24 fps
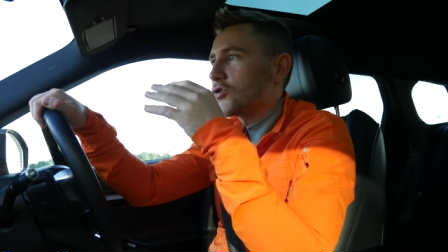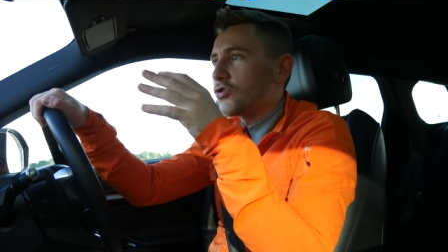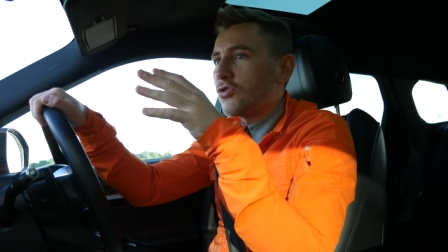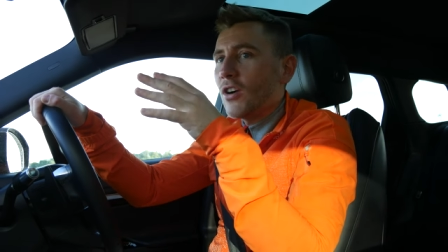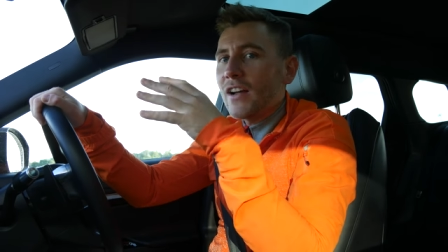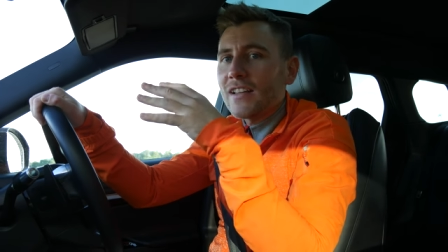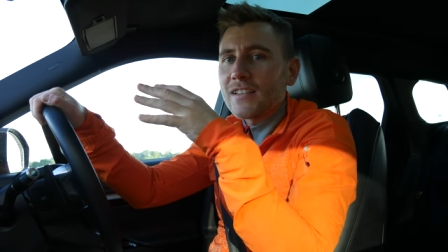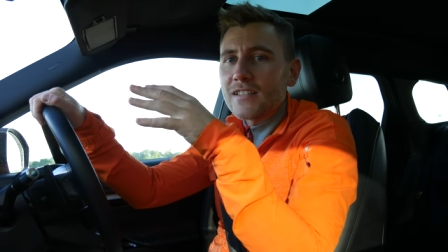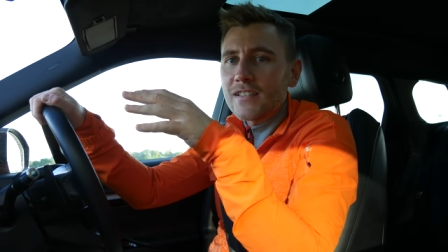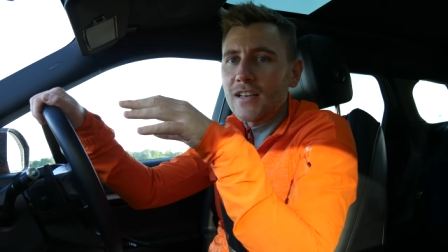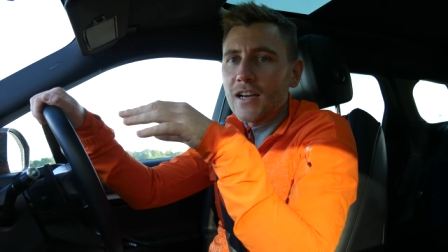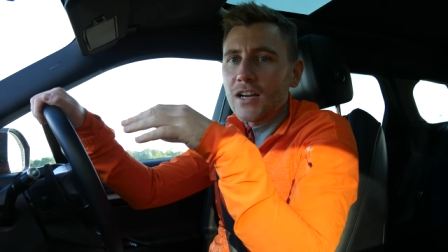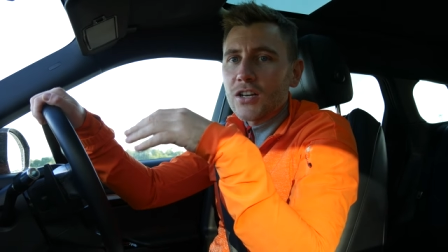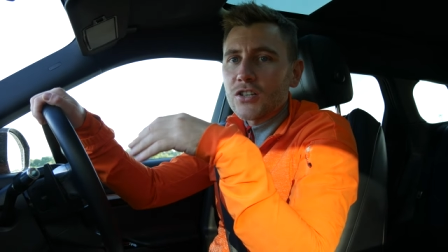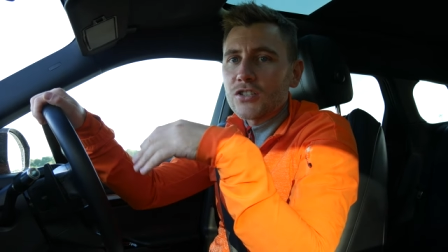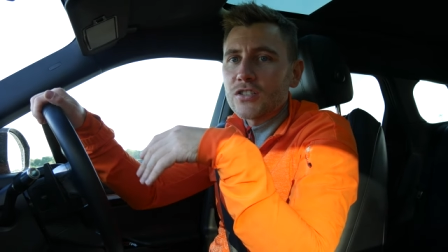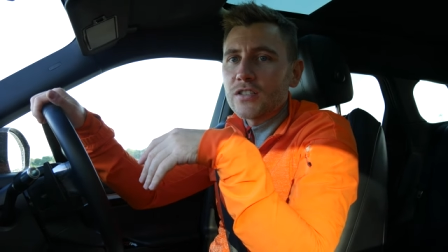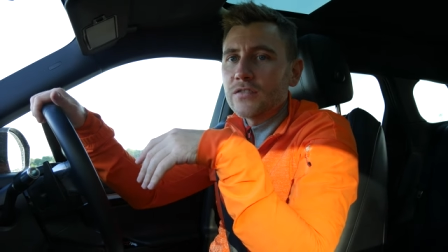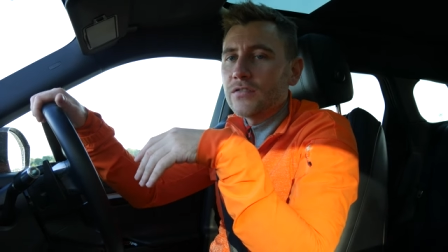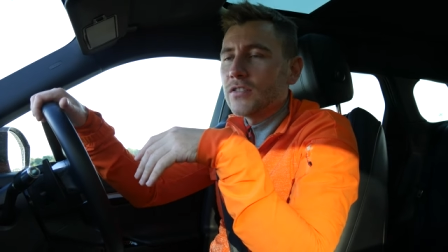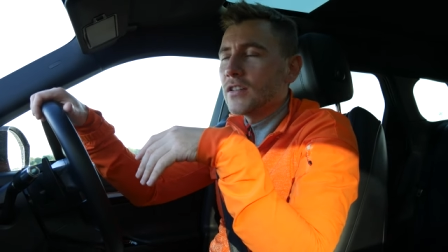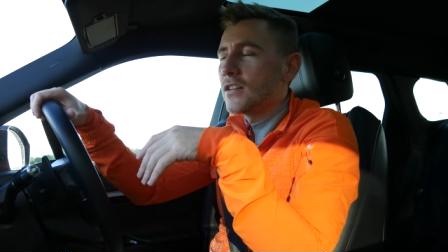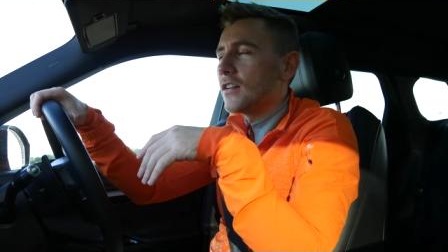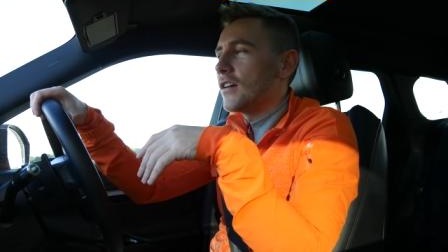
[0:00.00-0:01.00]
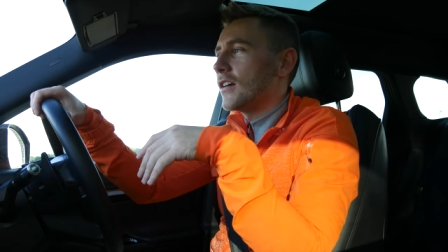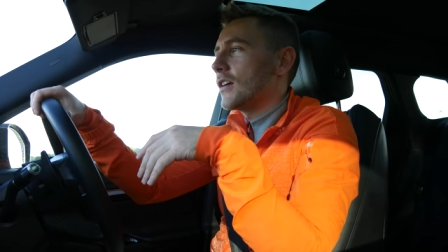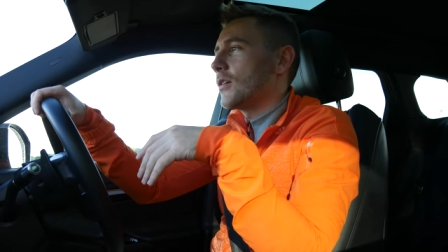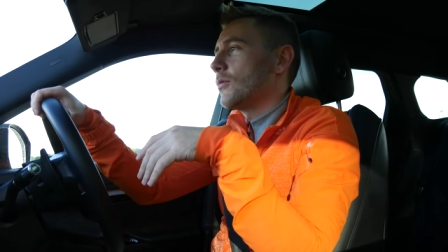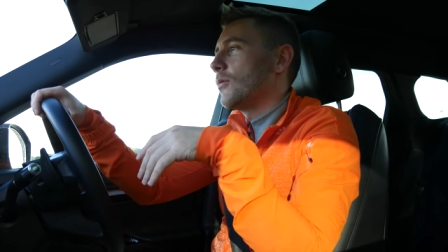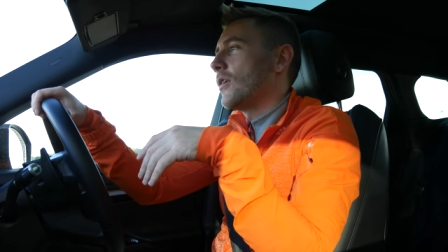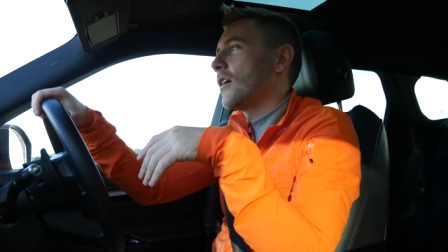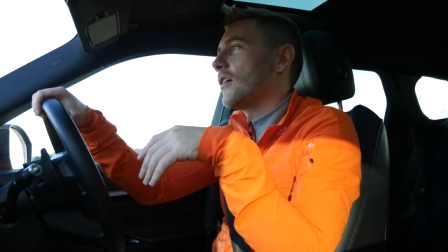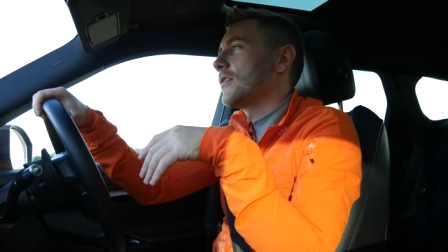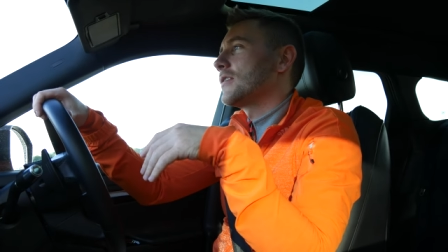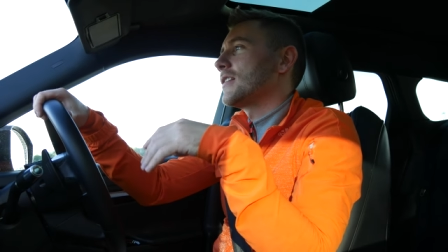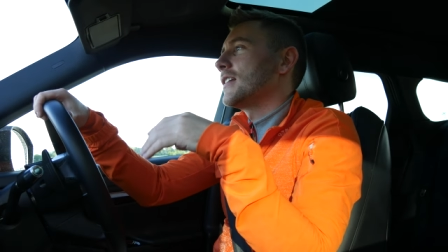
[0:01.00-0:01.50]
of transaction, if you like,
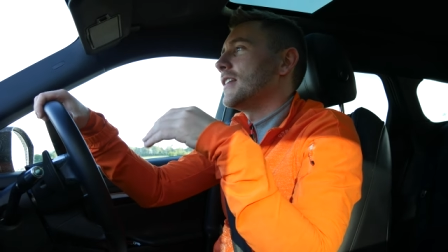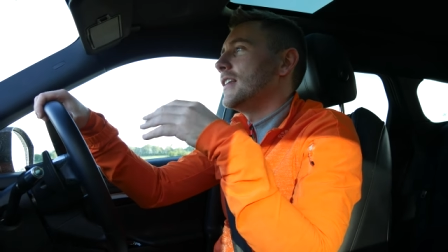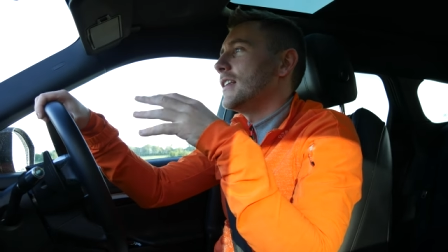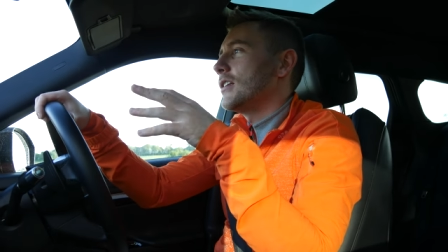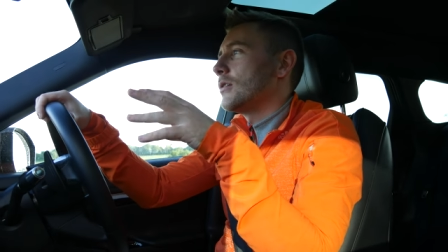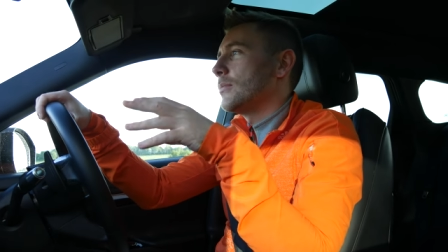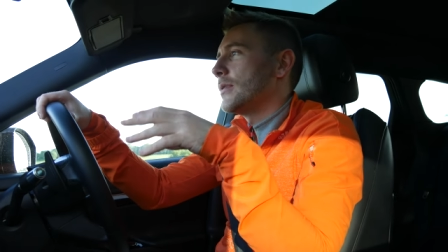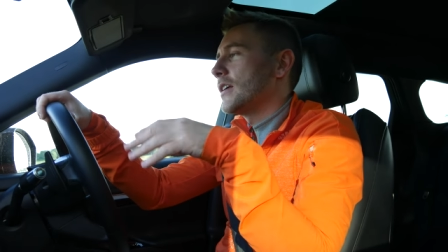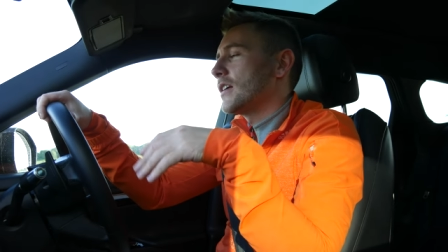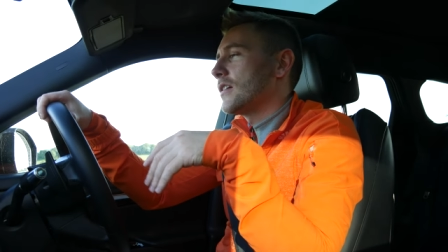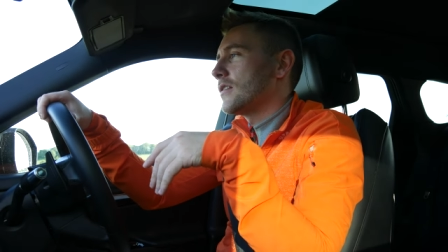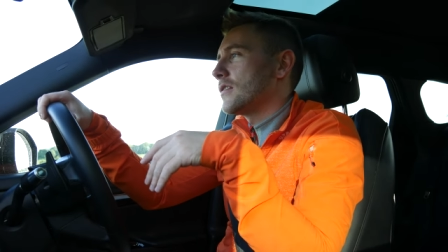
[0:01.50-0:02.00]
where I was a little bit